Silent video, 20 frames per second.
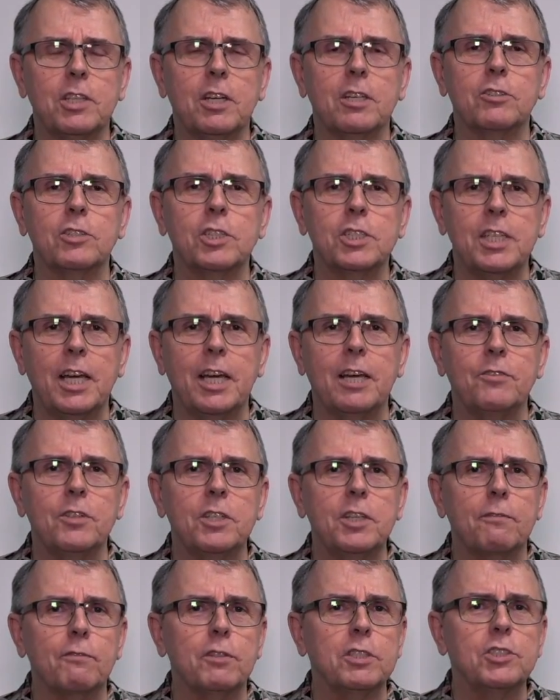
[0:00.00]
understand the
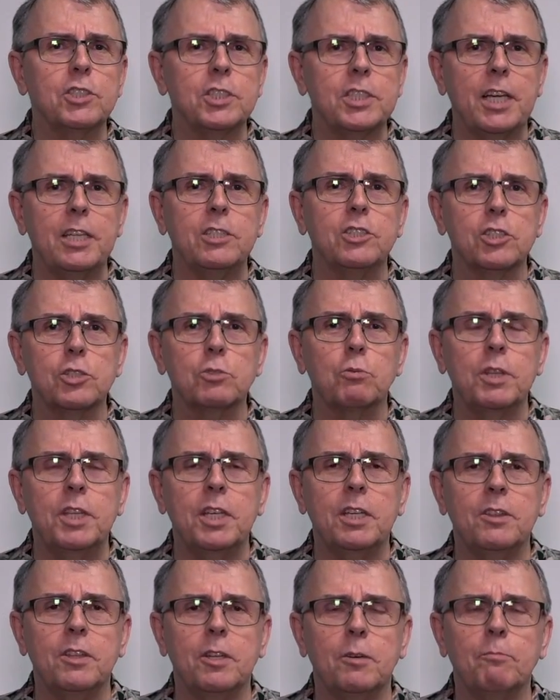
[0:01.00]
different stages
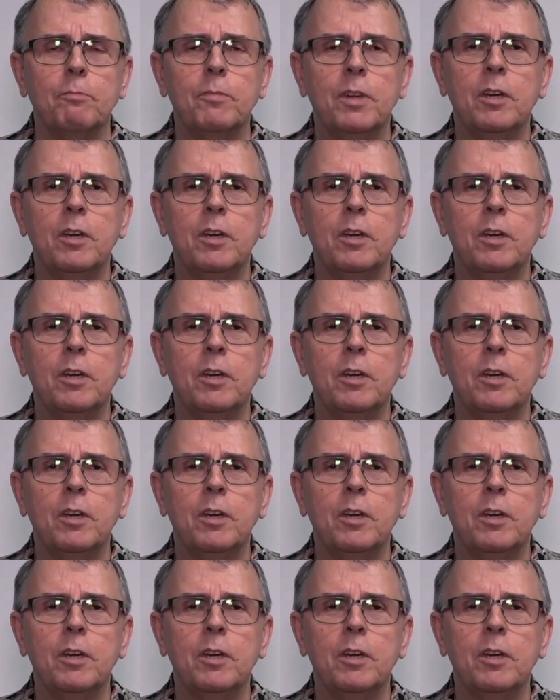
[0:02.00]
within them,